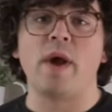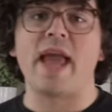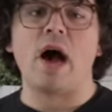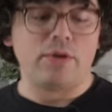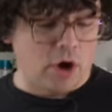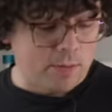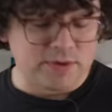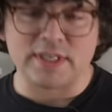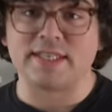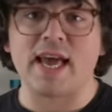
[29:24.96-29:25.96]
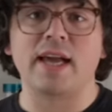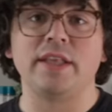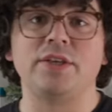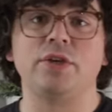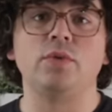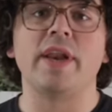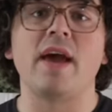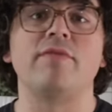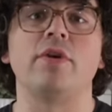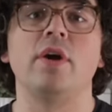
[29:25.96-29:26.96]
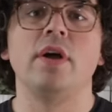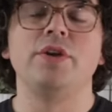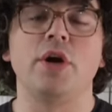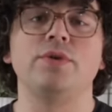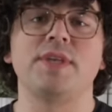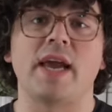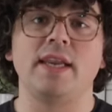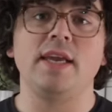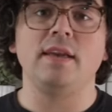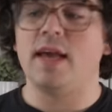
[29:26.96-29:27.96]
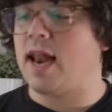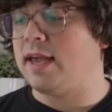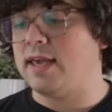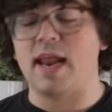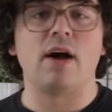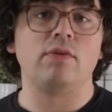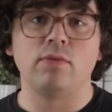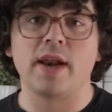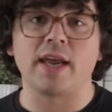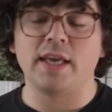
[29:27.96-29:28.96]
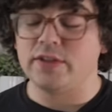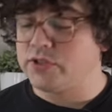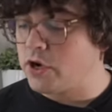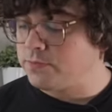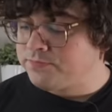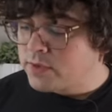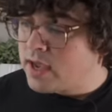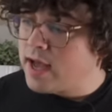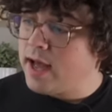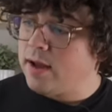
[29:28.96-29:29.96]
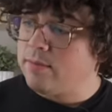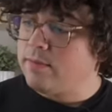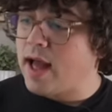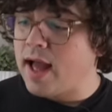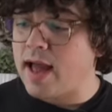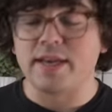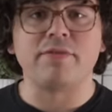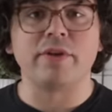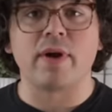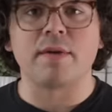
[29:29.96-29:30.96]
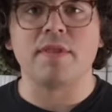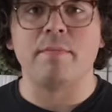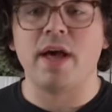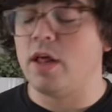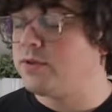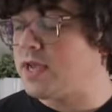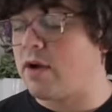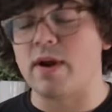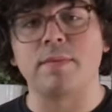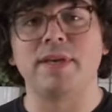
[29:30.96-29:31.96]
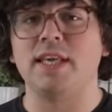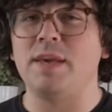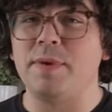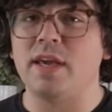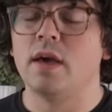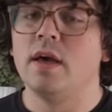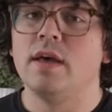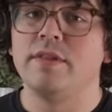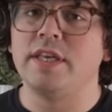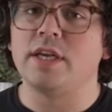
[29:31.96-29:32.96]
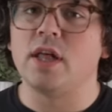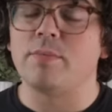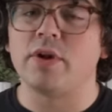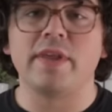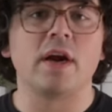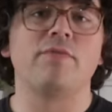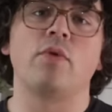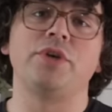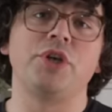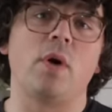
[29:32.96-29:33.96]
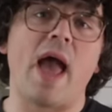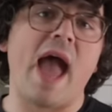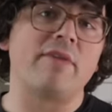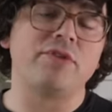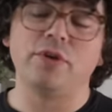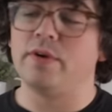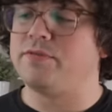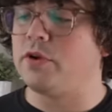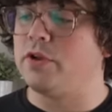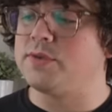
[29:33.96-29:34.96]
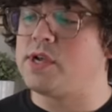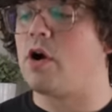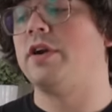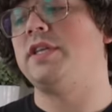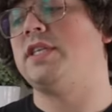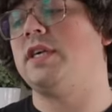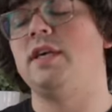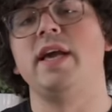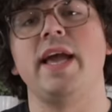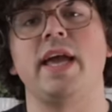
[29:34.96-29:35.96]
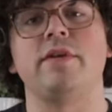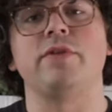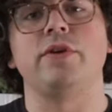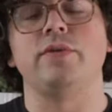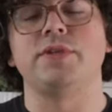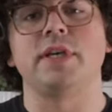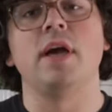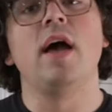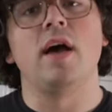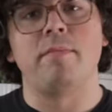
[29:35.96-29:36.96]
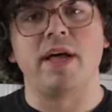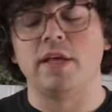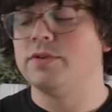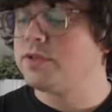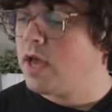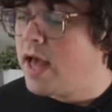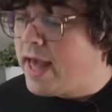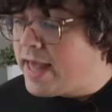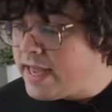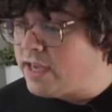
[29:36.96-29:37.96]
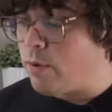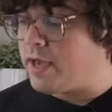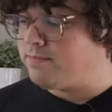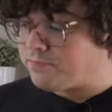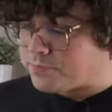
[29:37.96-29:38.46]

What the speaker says: weigh out almost exactly to whatever dose I need and I get out what I need. So I definitely recommend the bellows. I recommend keeping the declumper in there. Of course, you don't have to if you're using RDT and if you're using a bellows. Anyway,